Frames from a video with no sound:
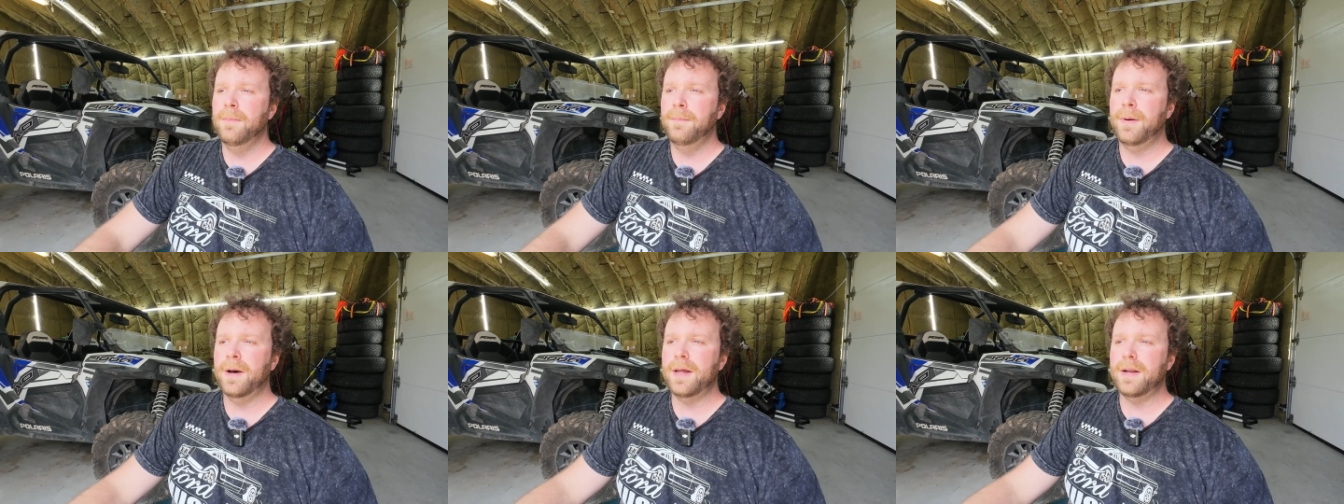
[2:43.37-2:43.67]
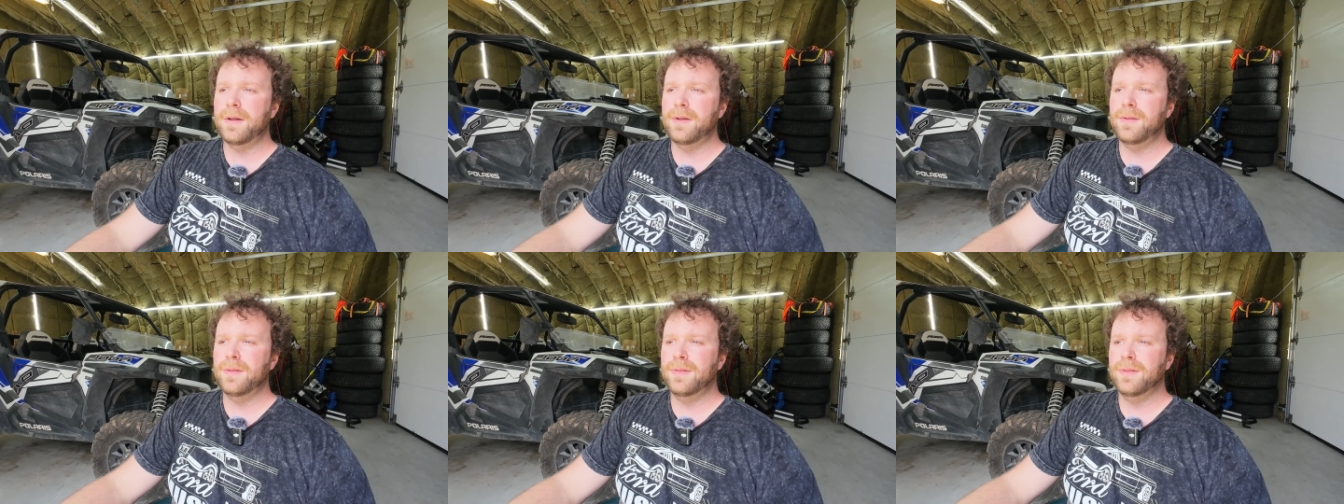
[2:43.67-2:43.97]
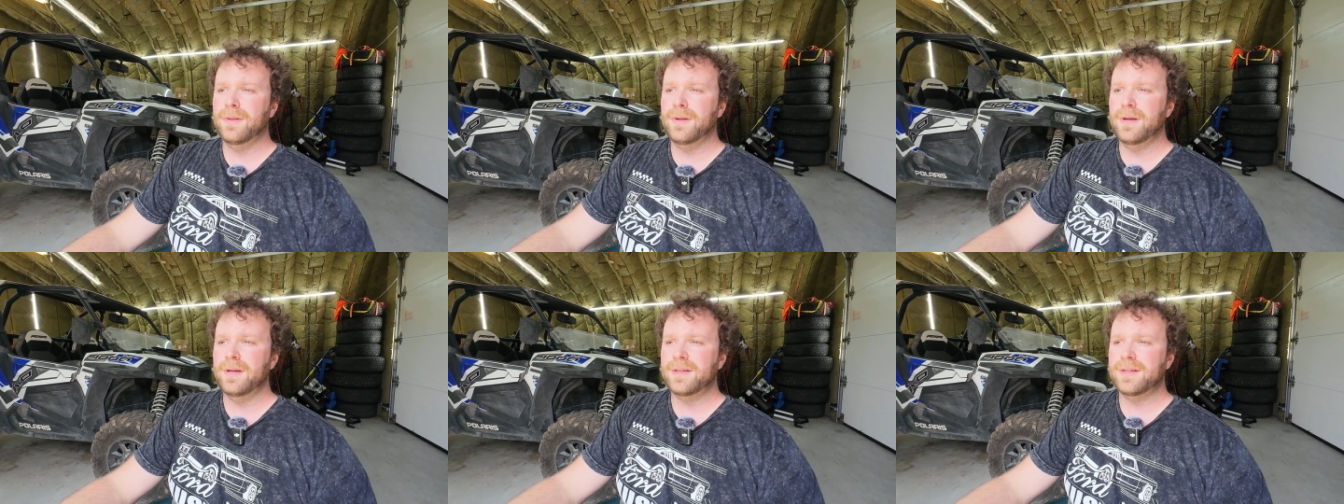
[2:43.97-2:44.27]
but
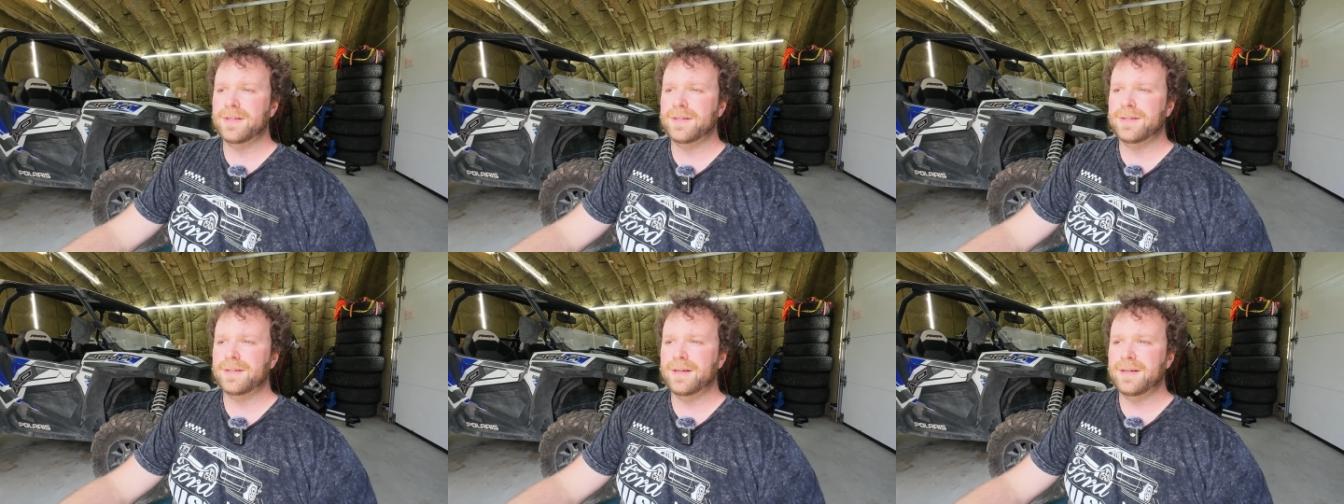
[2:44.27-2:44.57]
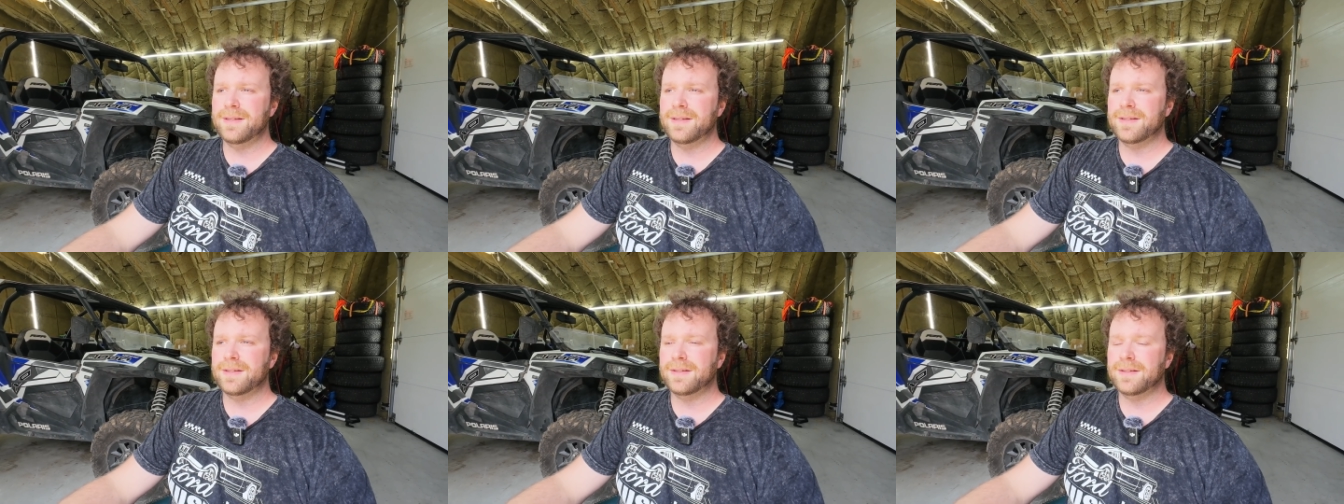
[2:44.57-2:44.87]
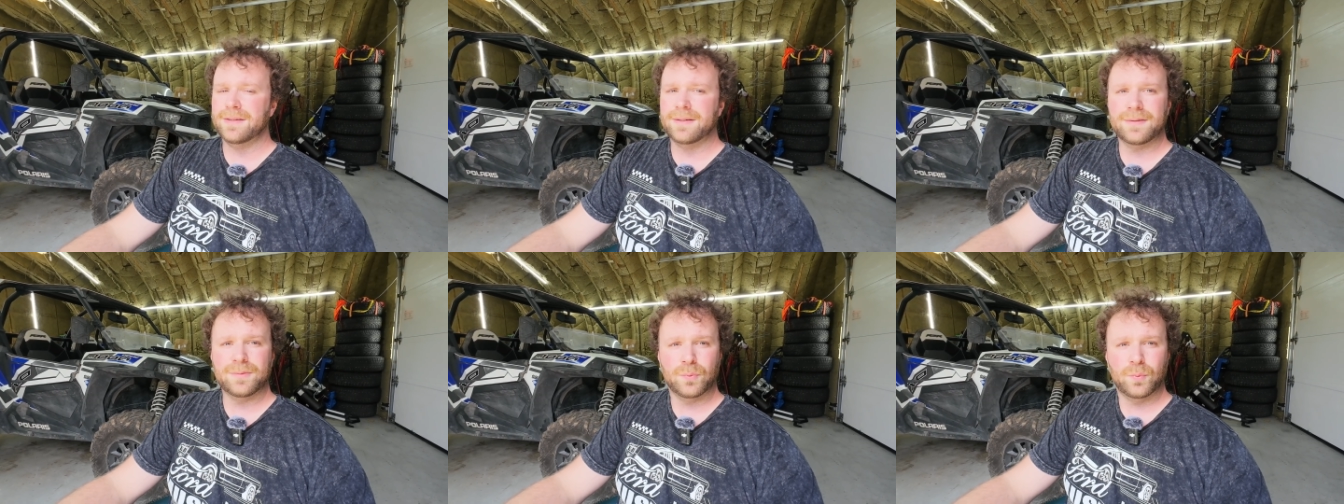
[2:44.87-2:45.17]
it's
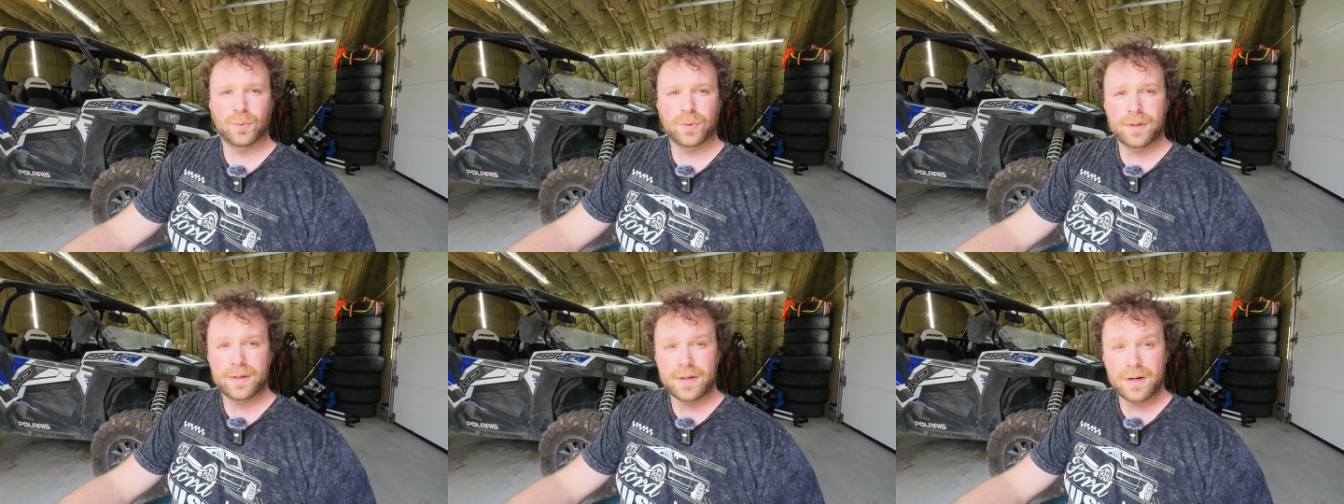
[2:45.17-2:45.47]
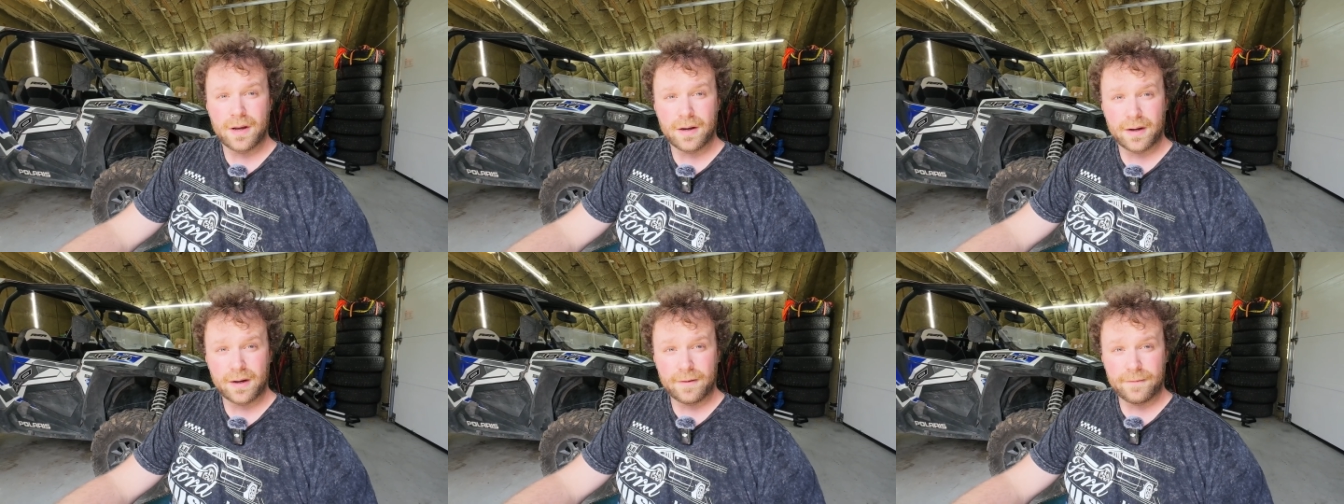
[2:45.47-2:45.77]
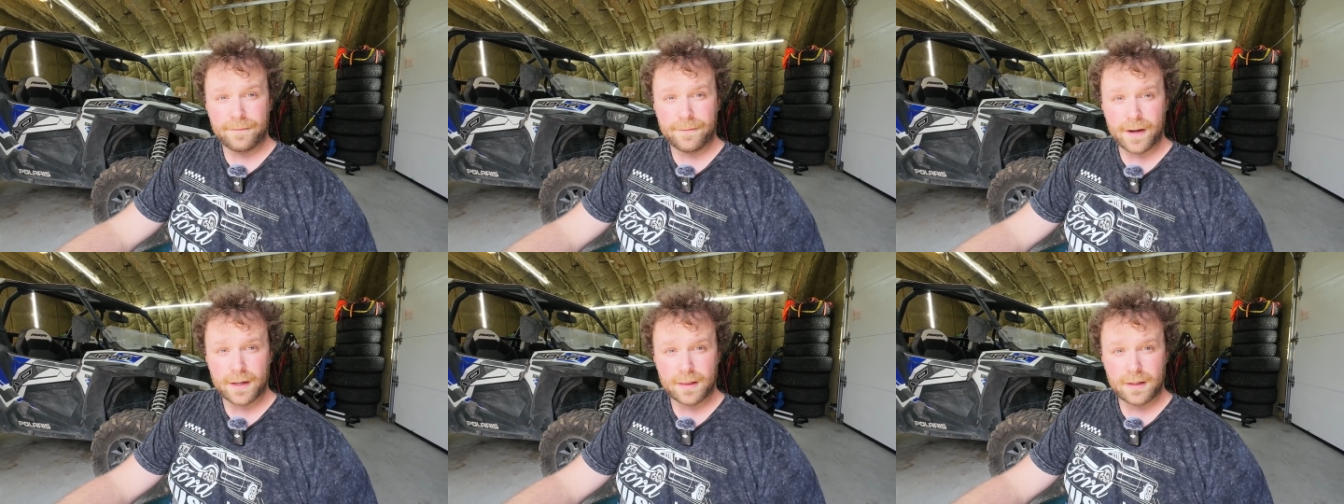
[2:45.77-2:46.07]
it's really not going to
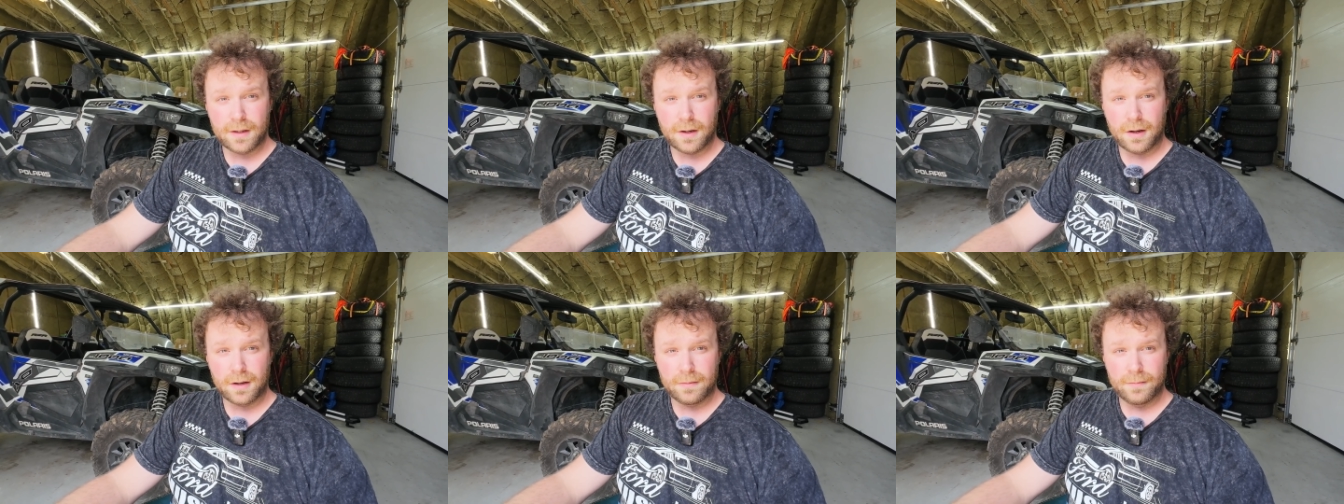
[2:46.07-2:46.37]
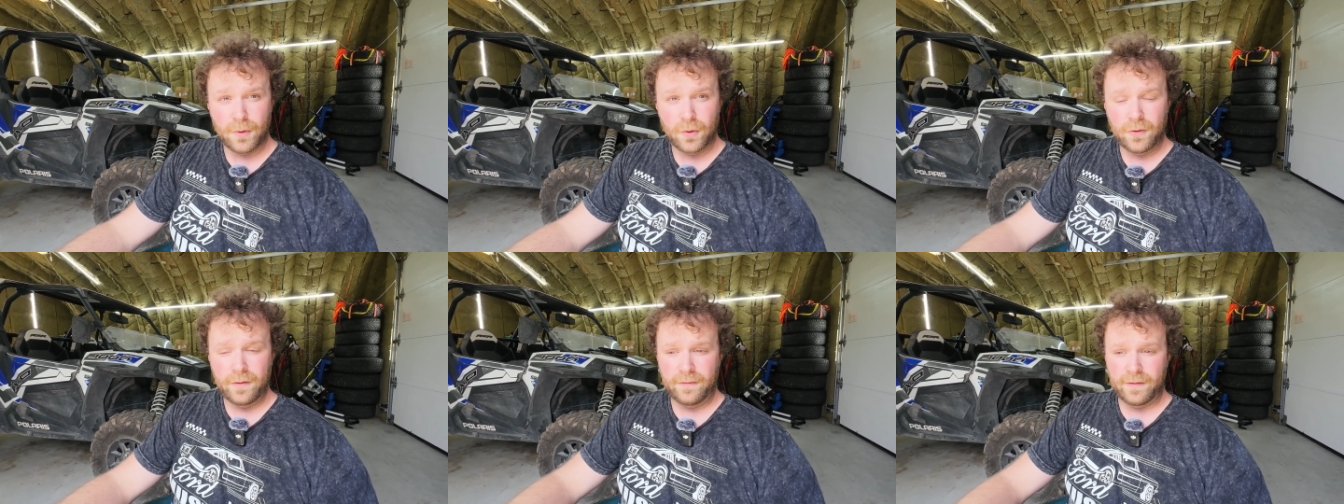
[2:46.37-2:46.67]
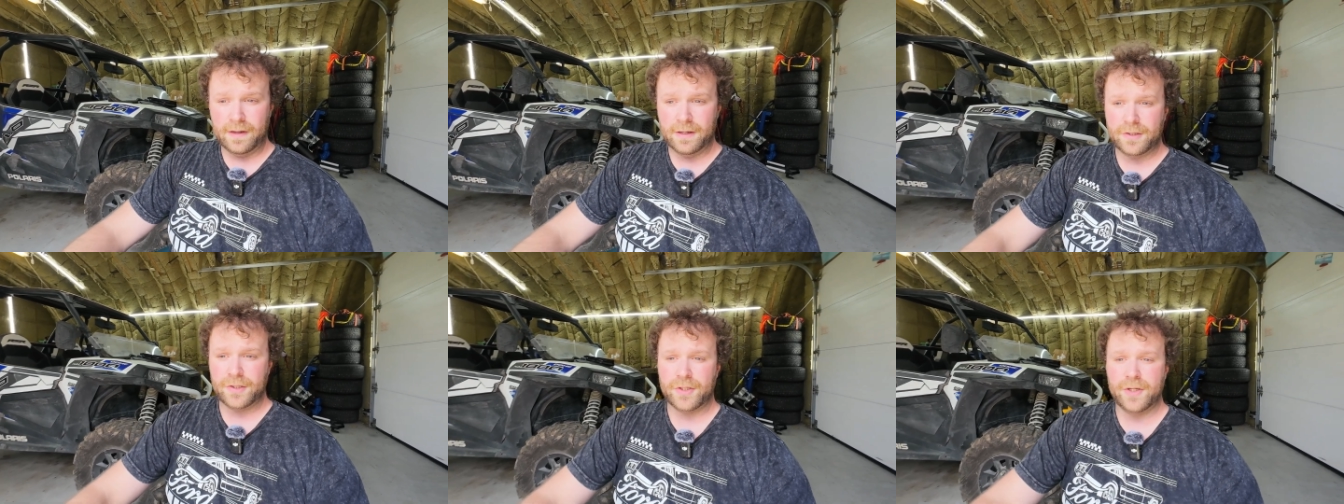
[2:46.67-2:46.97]
affect the
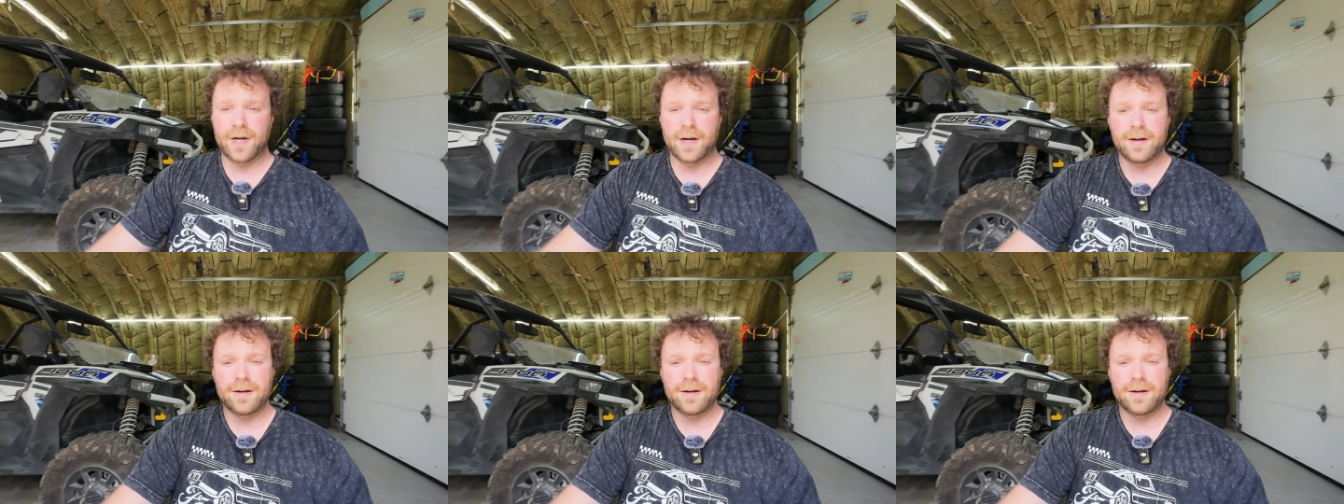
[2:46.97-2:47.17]
automotive industry.